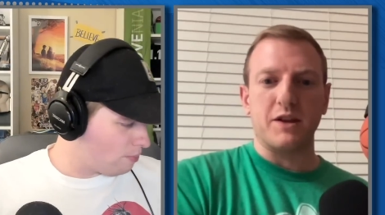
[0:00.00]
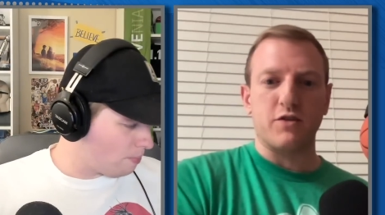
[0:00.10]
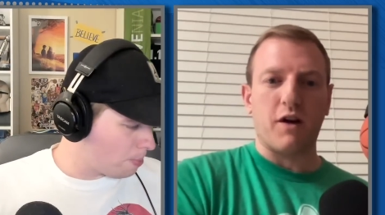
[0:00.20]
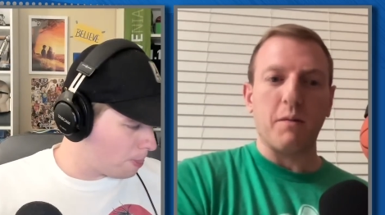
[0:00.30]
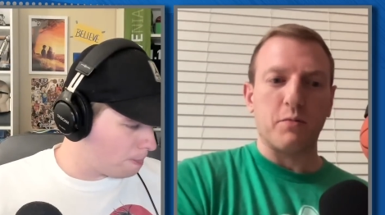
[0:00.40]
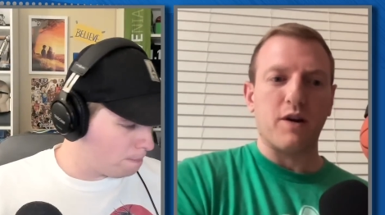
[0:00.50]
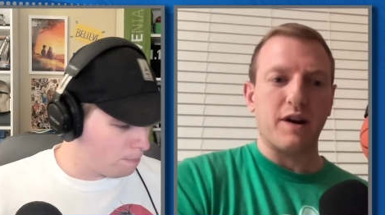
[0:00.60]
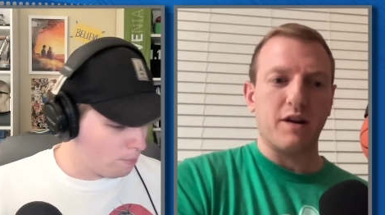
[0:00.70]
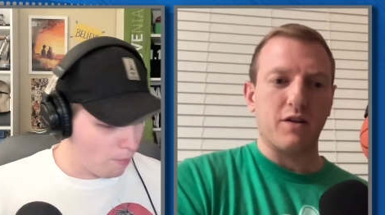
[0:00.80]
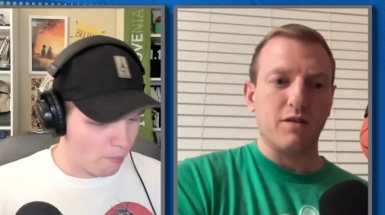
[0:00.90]
Speaker 1: means you're
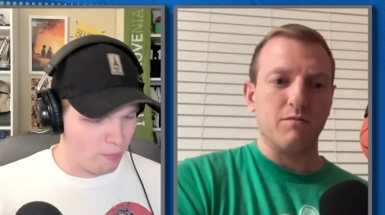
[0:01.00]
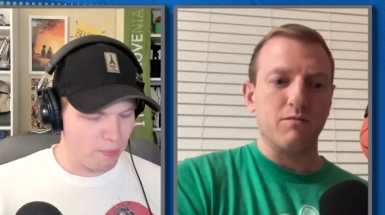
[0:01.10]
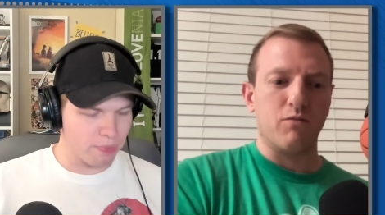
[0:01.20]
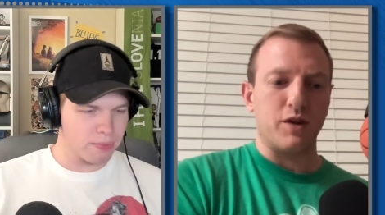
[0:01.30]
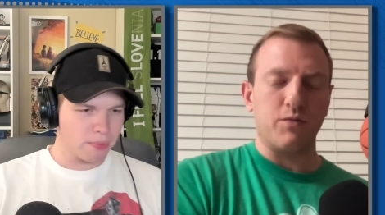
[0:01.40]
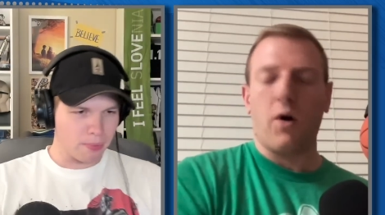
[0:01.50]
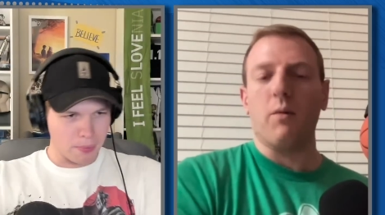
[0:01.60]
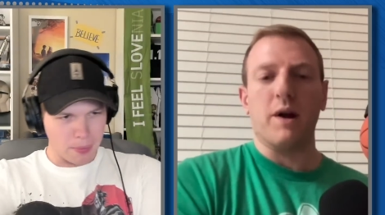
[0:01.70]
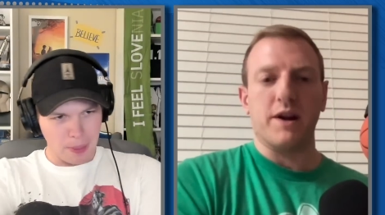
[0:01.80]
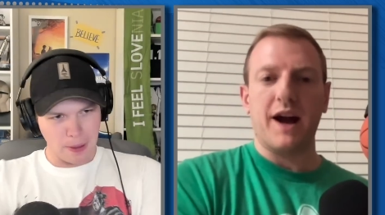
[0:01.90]
upgrading your what you
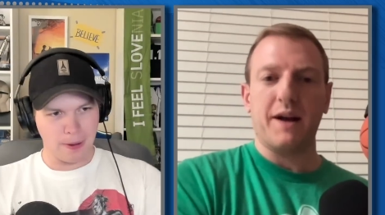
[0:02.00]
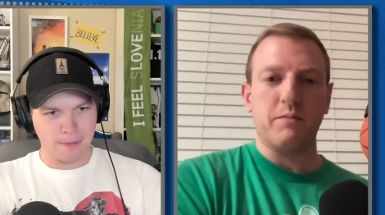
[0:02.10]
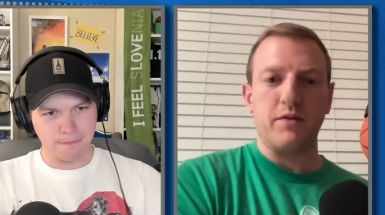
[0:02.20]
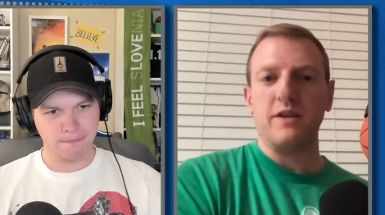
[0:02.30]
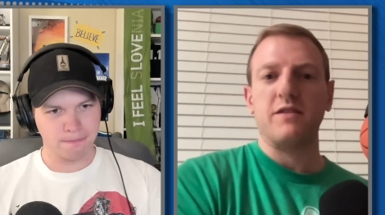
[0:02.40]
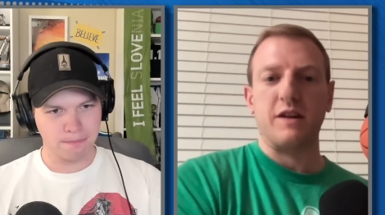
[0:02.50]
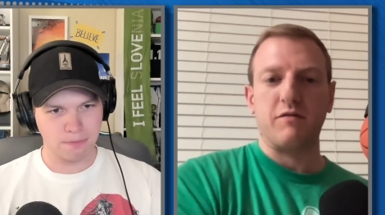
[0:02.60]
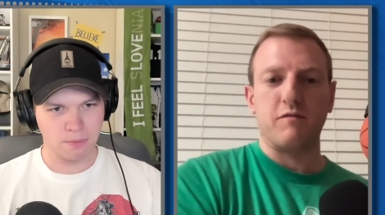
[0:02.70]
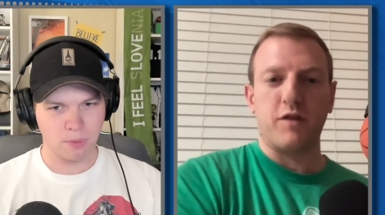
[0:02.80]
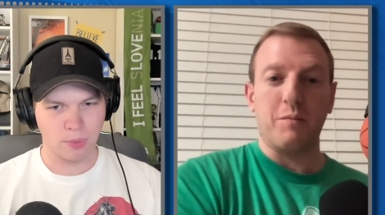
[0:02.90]
already had in place. Like
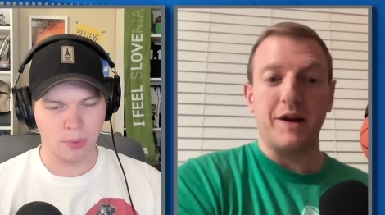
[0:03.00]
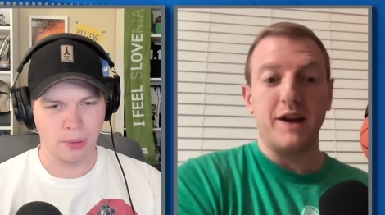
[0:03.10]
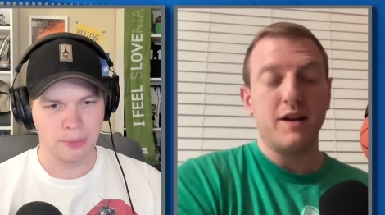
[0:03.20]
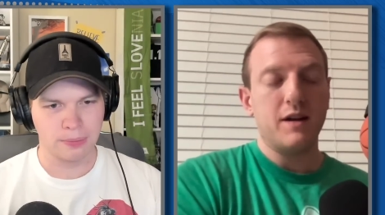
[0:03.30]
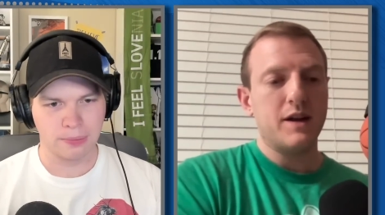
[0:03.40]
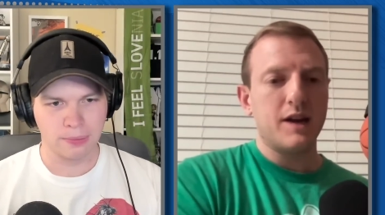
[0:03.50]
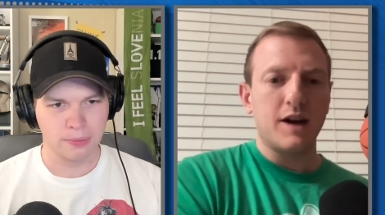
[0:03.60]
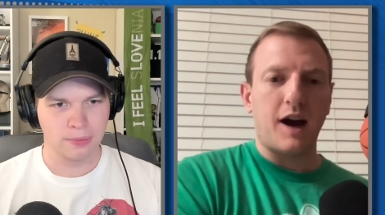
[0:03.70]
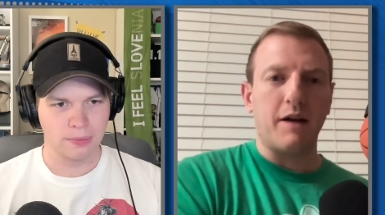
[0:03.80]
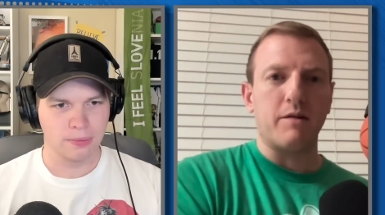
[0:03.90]
for me,
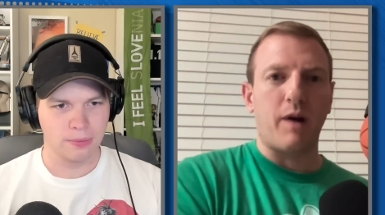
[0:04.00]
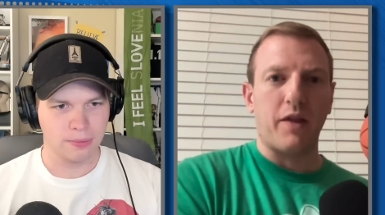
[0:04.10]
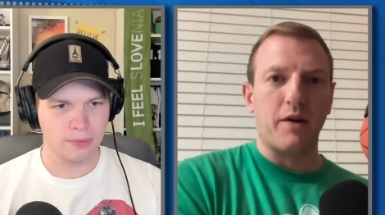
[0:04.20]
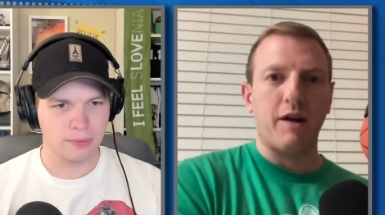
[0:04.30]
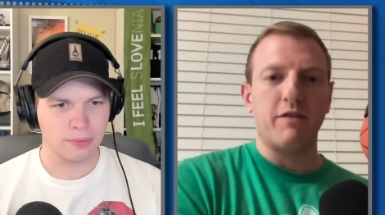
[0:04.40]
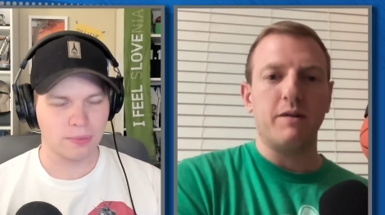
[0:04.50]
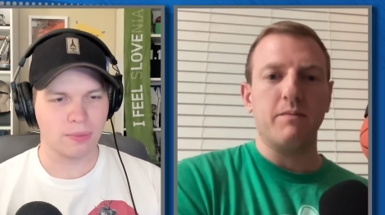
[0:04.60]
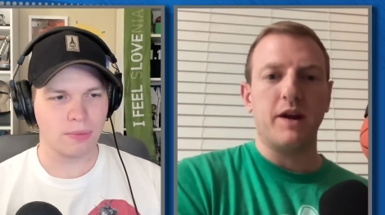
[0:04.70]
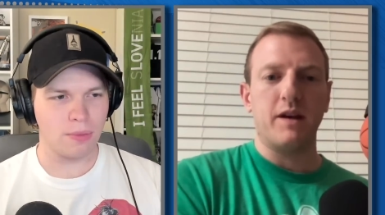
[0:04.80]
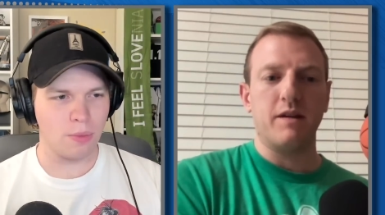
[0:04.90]
I would rather have
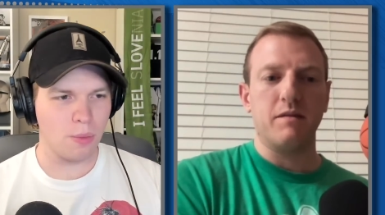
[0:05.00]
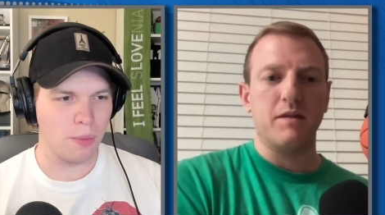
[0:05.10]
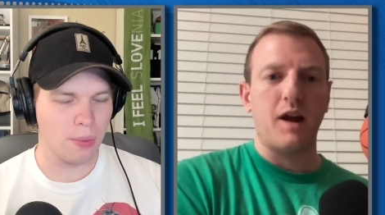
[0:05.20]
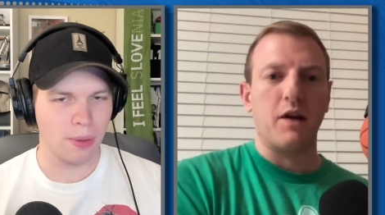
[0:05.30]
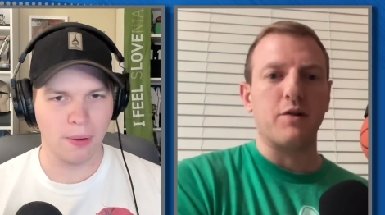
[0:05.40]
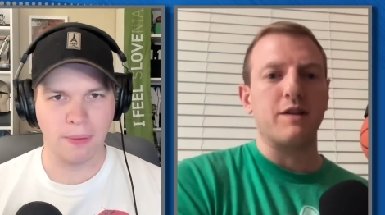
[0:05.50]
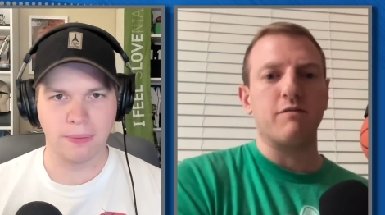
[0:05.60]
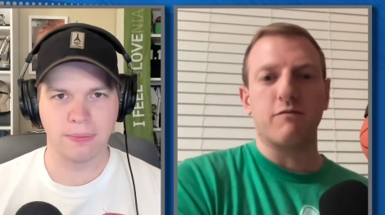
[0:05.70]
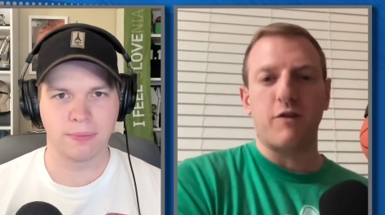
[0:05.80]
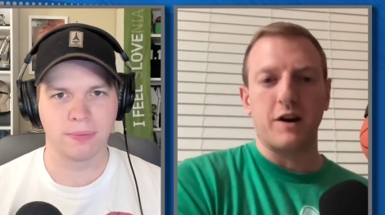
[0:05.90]
him than not
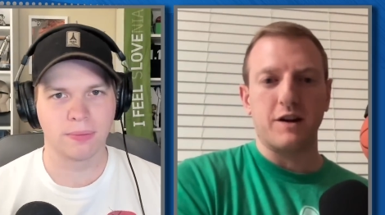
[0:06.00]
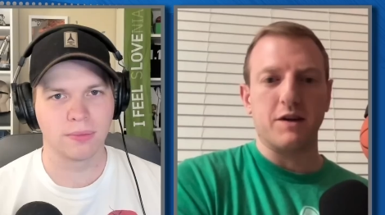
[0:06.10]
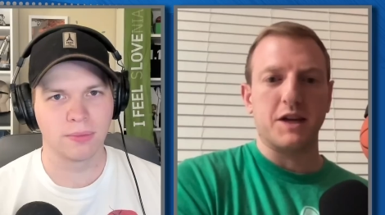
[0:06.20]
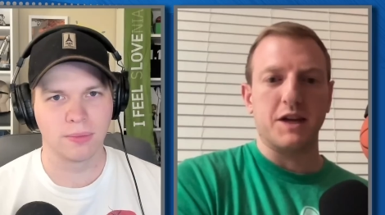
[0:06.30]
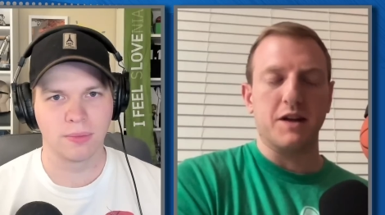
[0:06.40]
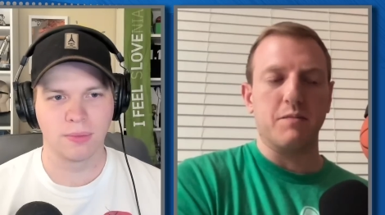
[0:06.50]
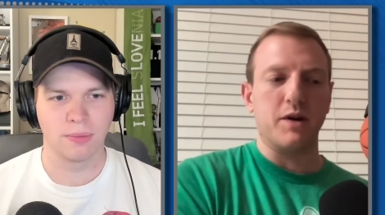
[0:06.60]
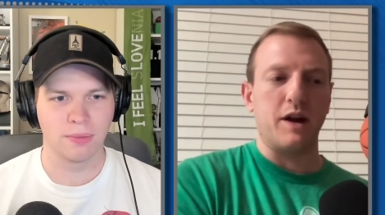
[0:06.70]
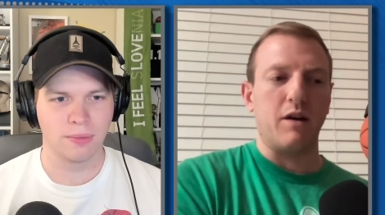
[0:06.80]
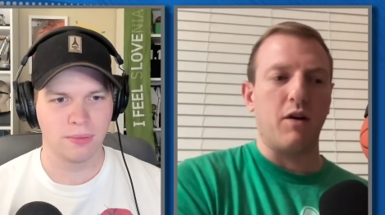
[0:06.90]
only Frank Ntilikina,
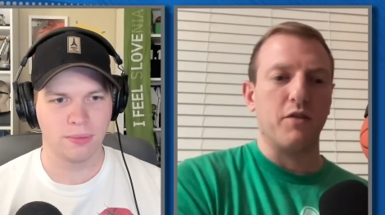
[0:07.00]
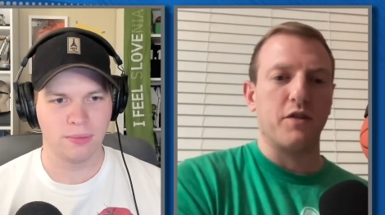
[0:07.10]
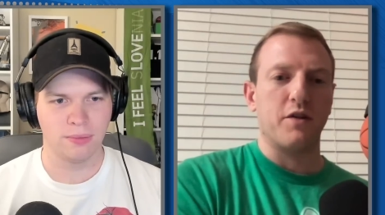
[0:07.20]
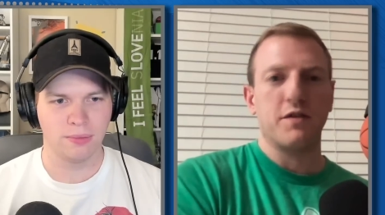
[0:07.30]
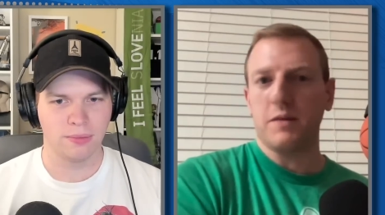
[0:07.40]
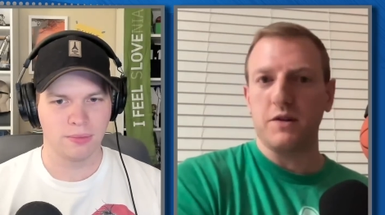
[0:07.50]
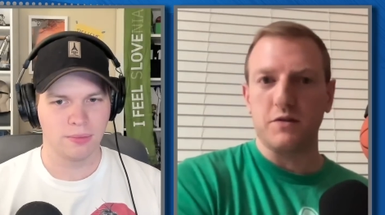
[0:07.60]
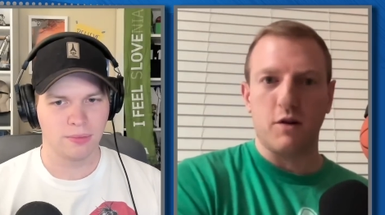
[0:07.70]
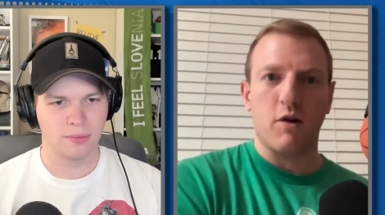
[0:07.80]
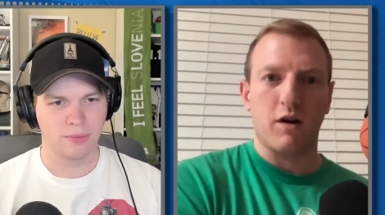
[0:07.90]
but also somebody
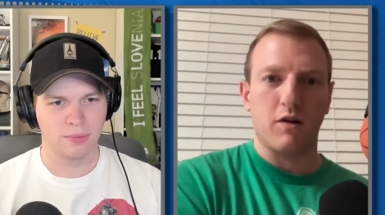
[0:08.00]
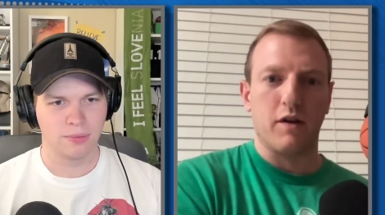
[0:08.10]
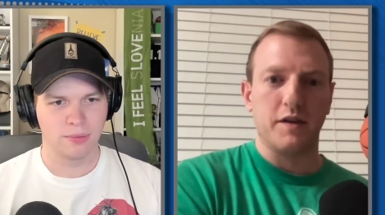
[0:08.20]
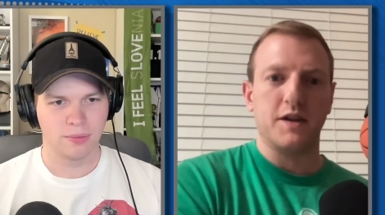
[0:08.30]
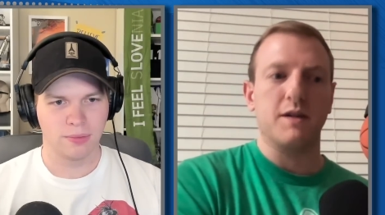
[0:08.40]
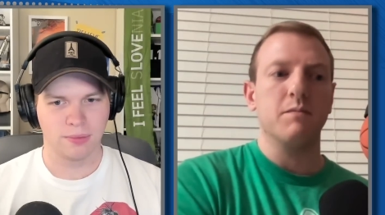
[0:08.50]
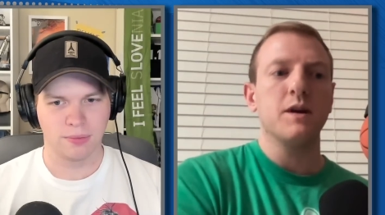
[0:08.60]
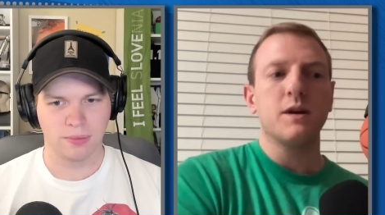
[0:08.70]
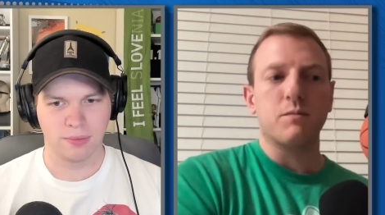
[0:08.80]
who's no longer on the team.